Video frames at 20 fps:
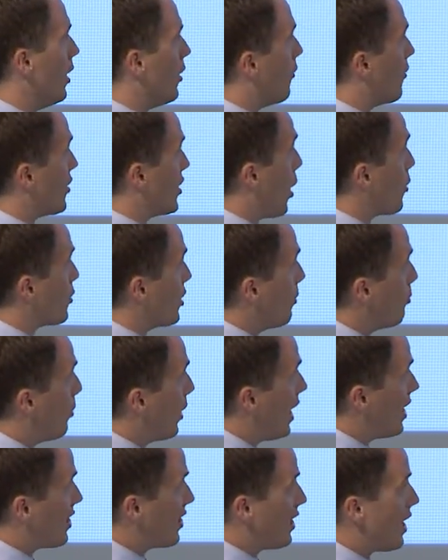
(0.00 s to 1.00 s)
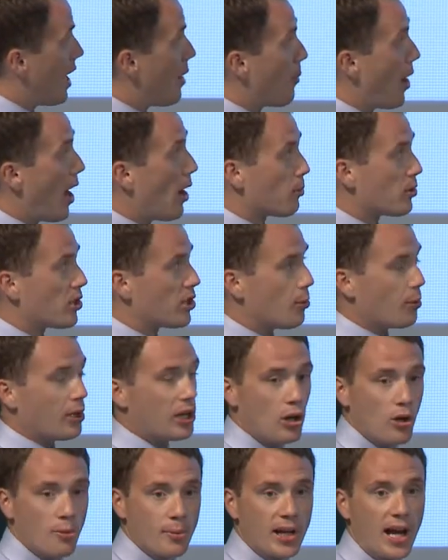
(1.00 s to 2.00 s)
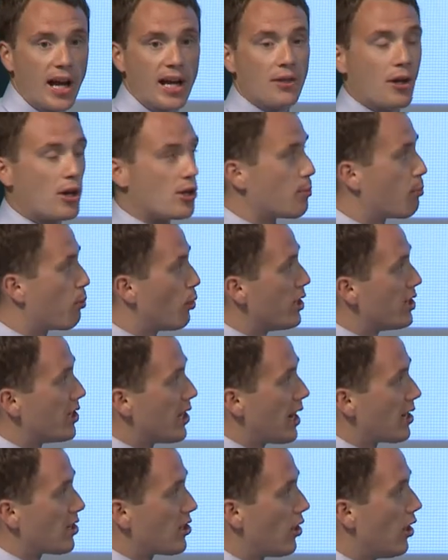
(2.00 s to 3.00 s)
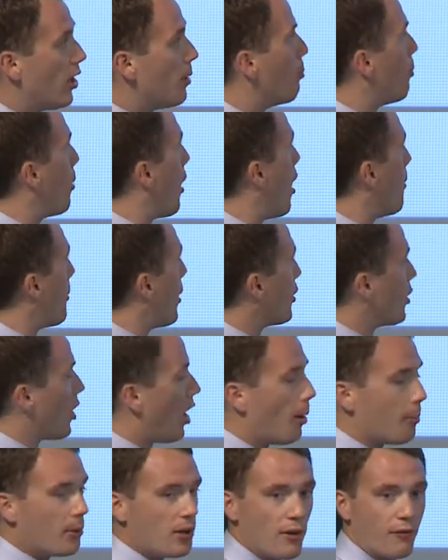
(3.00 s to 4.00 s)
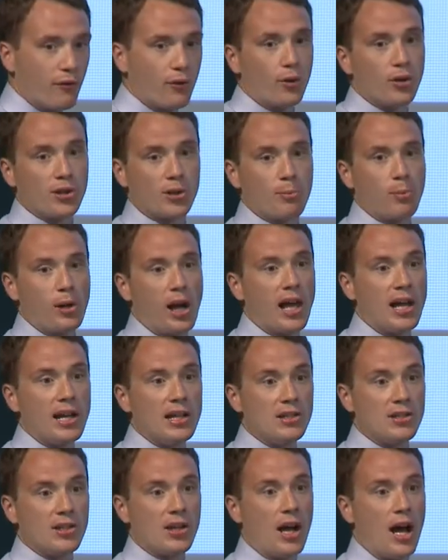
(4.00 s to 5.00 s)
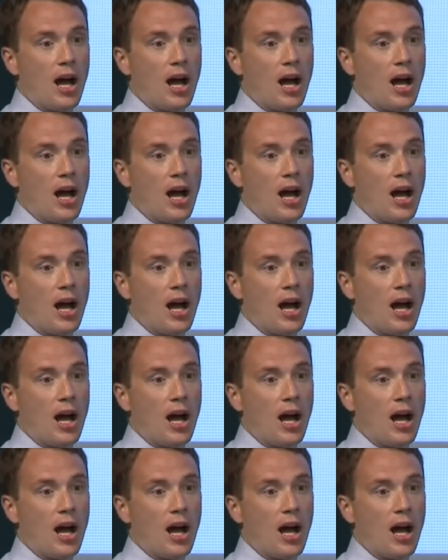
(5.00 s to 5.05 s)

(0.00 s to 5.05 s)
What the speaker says: The resulting PSDM helps to illuminate those pre-sextine permocarboniferous plays